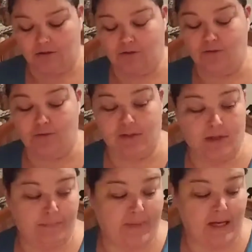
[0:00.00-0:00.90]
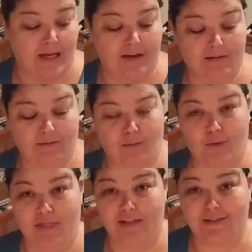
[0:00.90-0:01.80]
do something
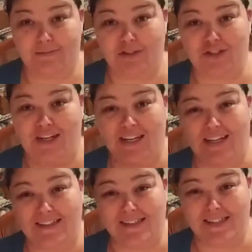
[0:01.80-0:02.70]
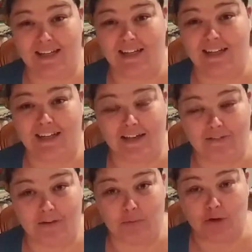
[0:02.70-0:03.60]
with this machine and see
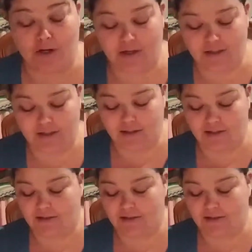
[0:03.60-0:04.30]
if it works.